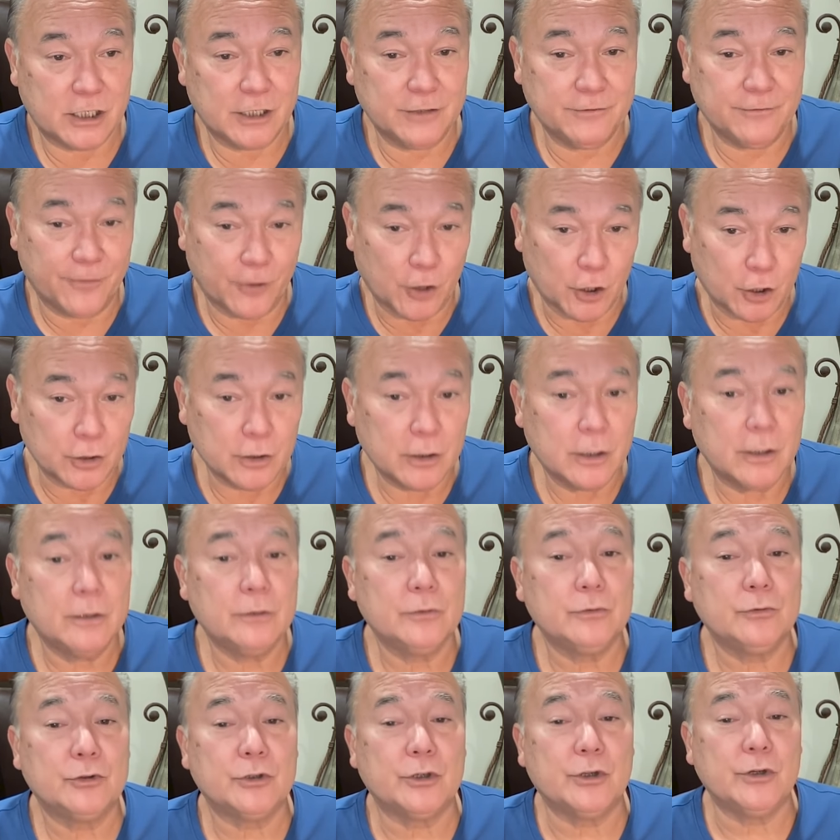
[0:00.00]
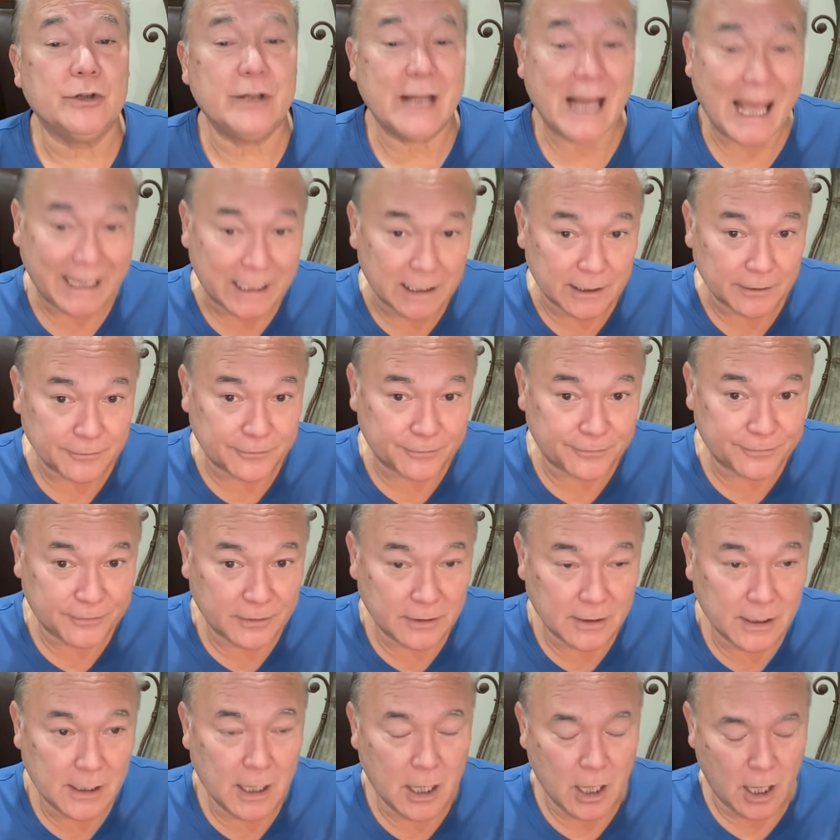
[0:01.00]
convert to negative.
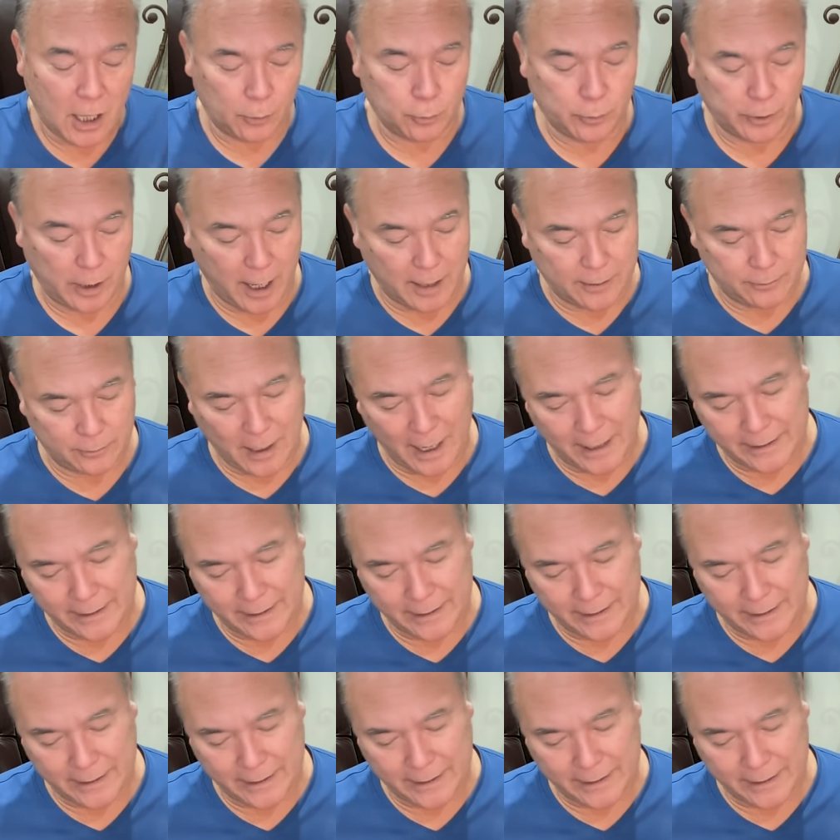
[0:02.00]
and